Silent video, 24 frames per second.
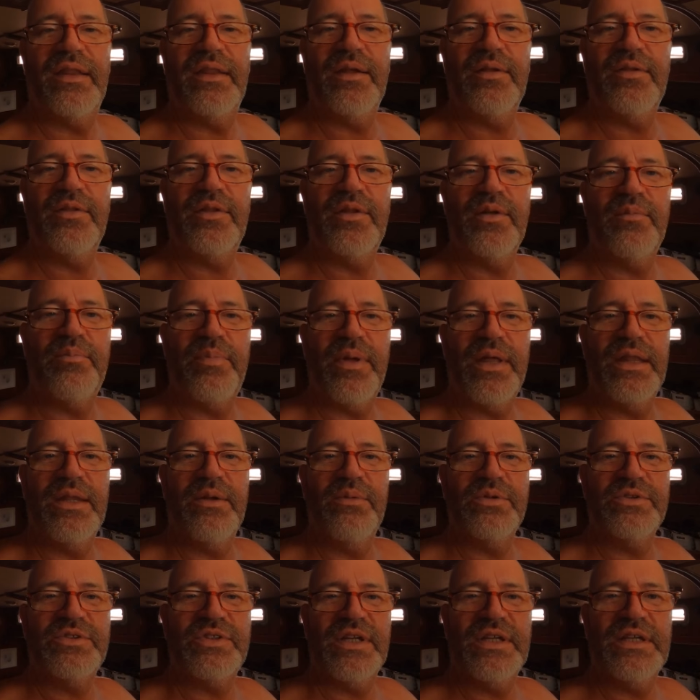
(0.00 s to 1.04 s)
The, the bit
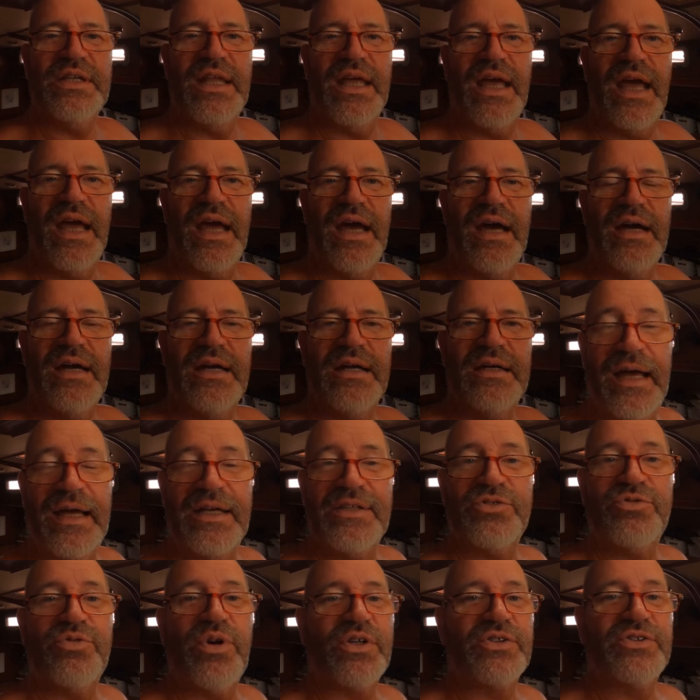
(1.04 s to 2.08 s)
that was in there
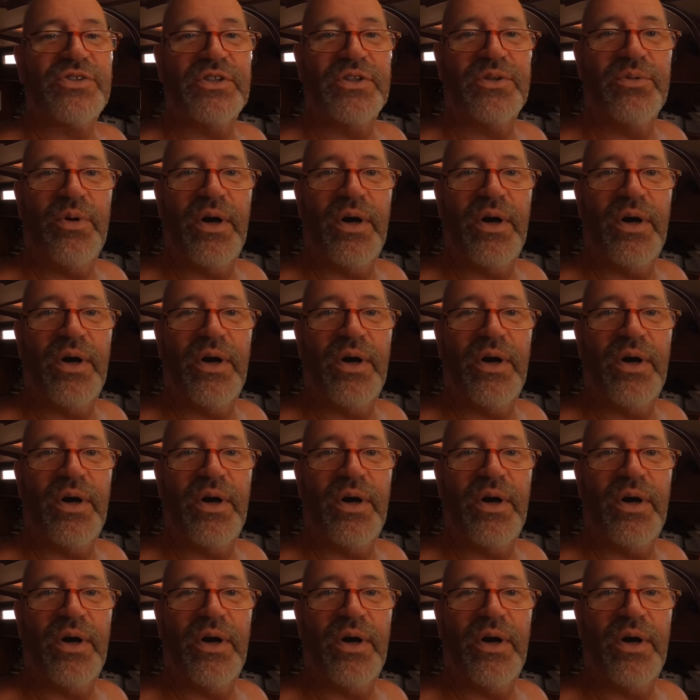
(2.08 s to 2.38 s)
has rusted